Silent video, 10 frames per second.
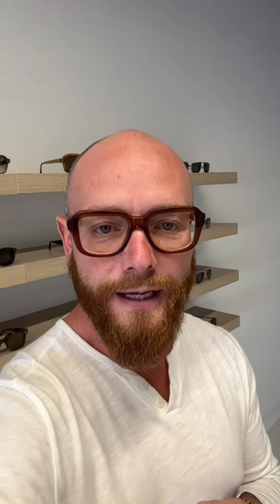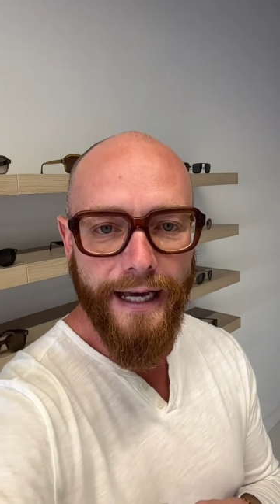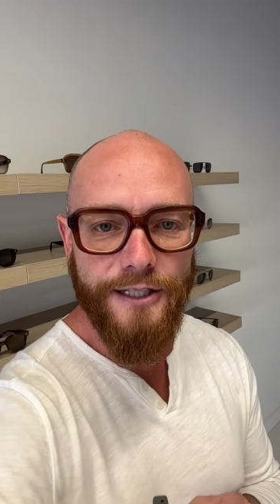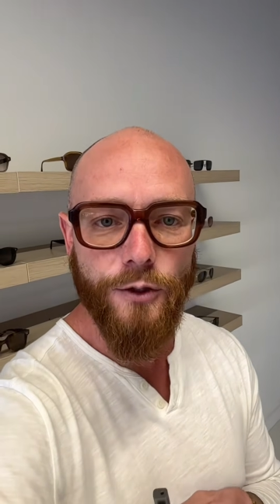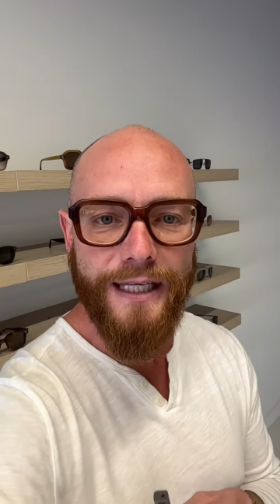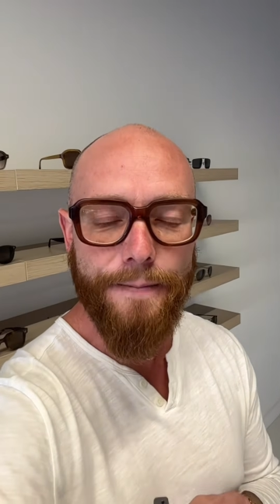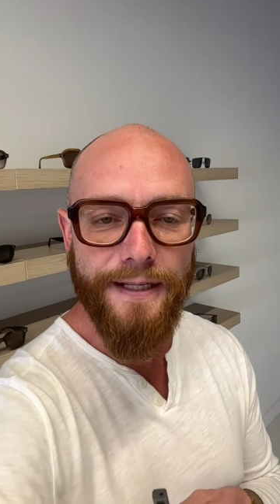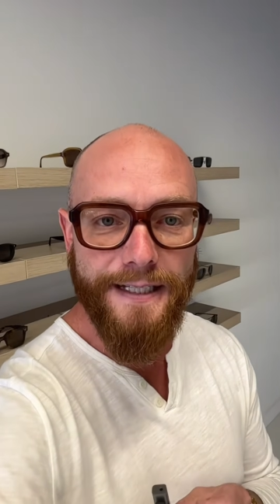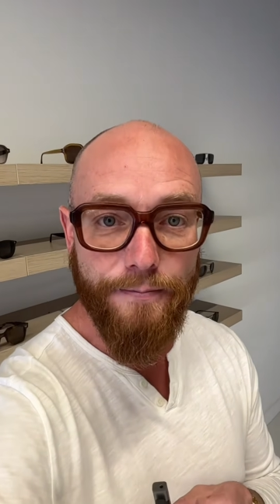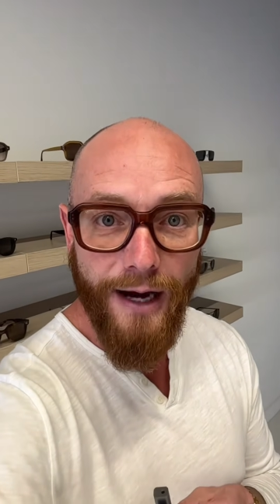And so keep
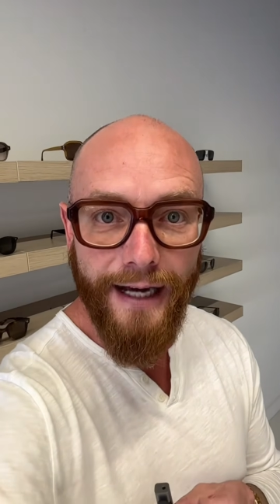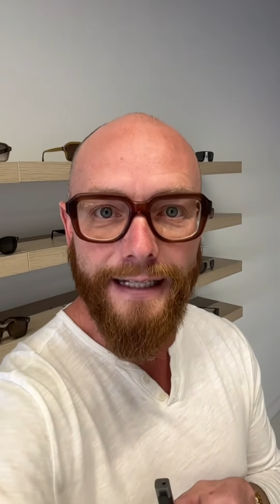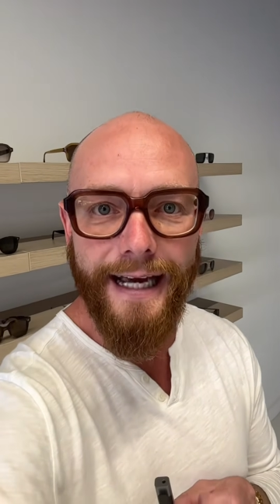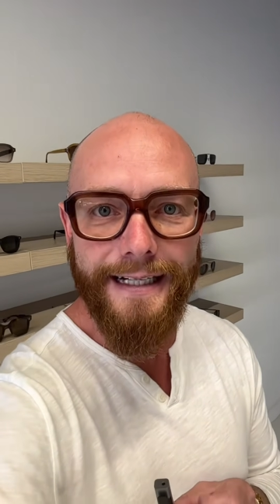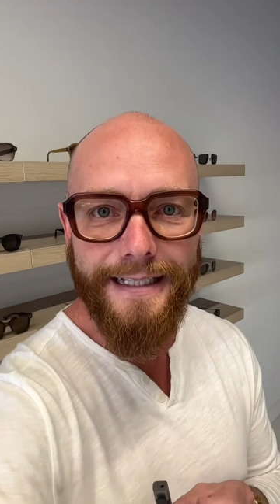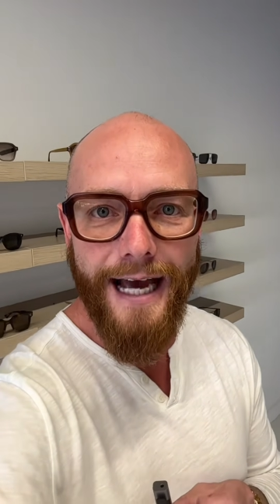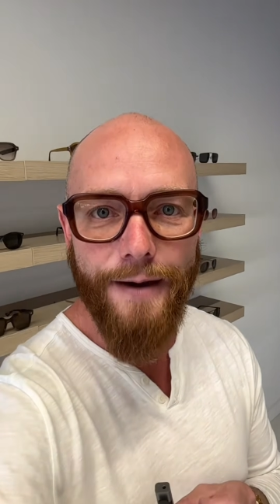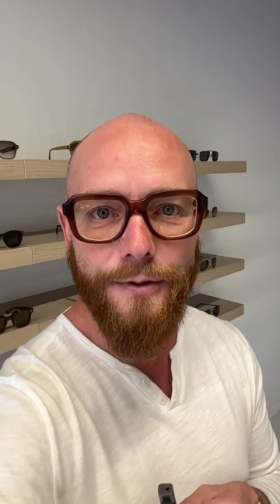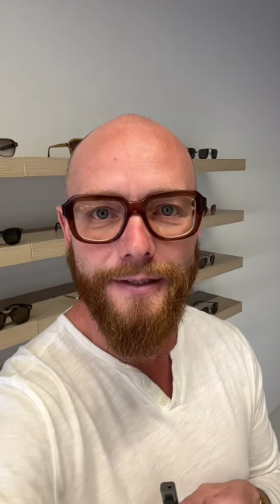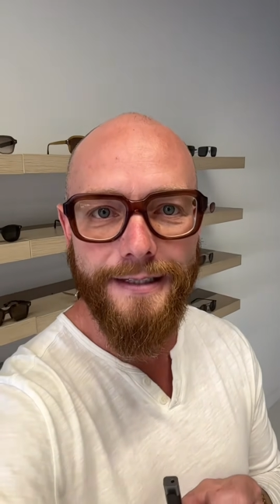this in mind next
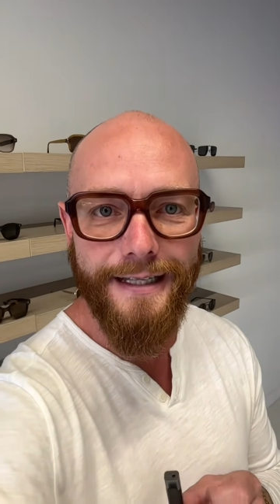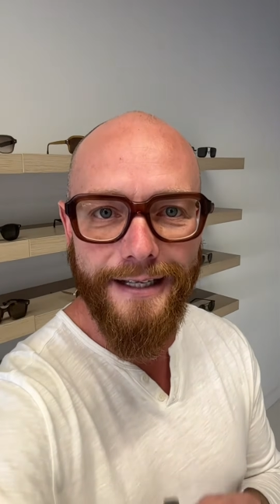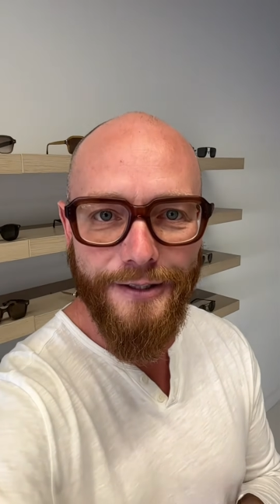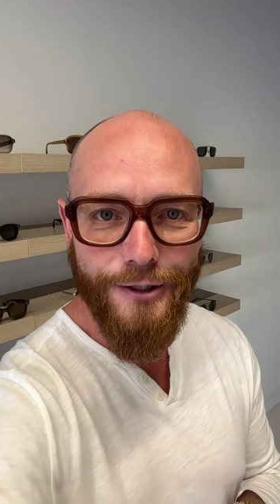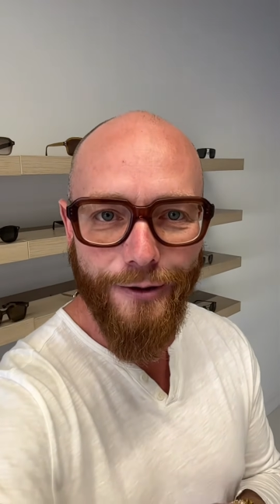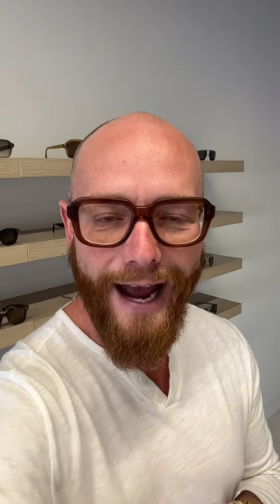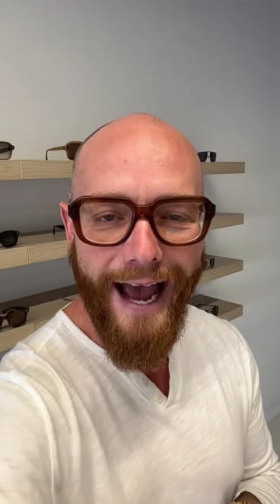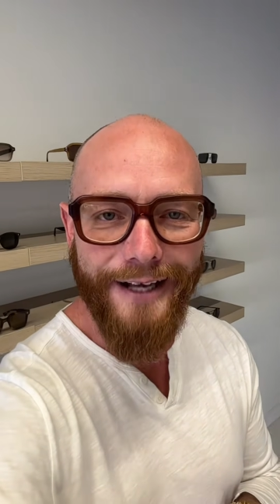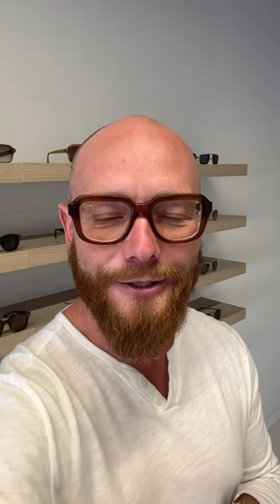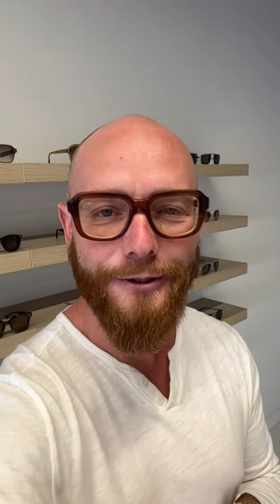time you see a
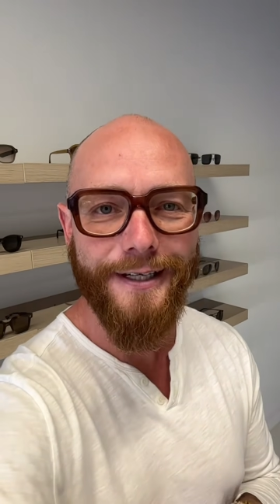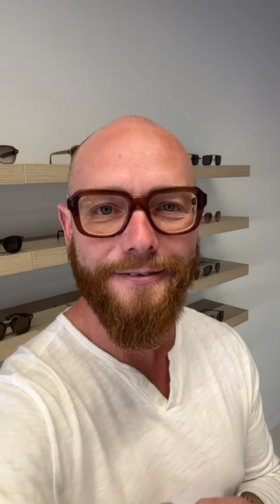scratch or you get